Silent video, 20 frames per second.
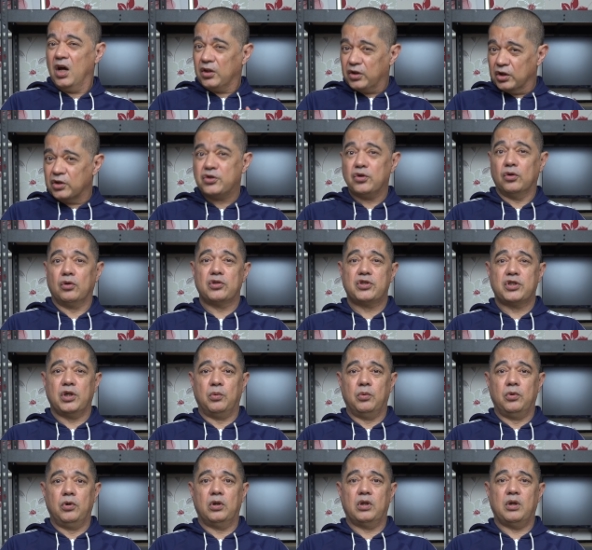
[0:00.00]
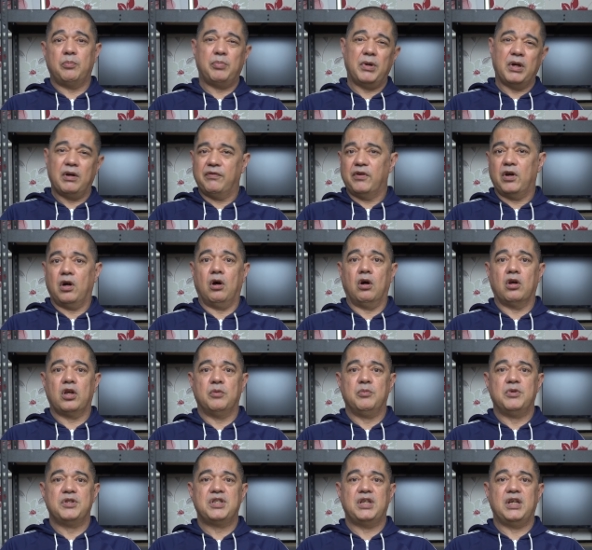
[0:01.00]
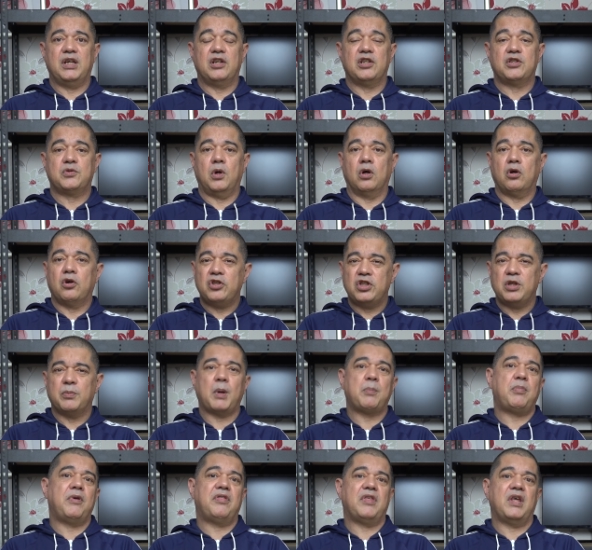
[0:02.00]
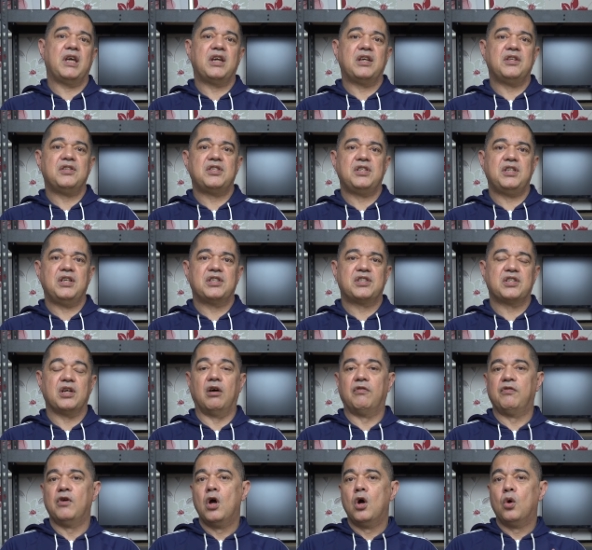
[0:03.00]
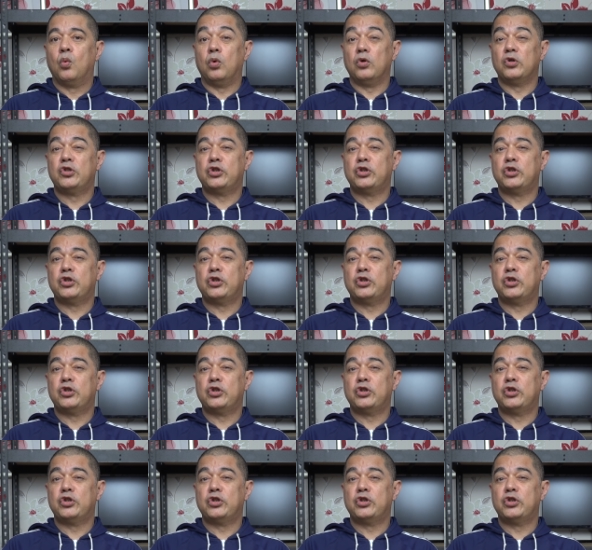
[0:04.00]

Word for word: There's also another bit of an argument here as well, because you might be thinking to yourself, well,